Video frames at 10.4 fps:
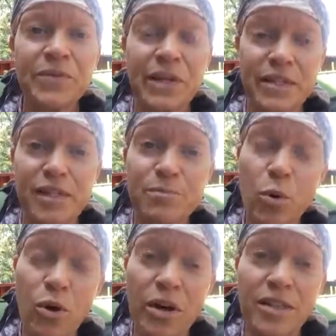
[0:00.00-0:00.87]
in
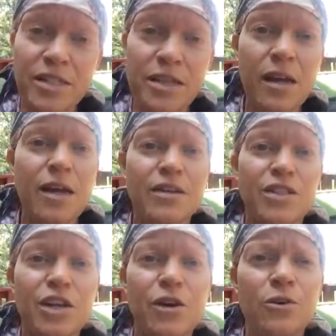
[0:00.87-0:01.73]
sports.
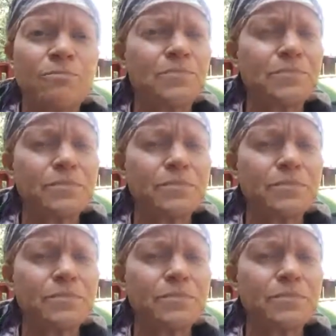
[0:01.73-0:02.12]
So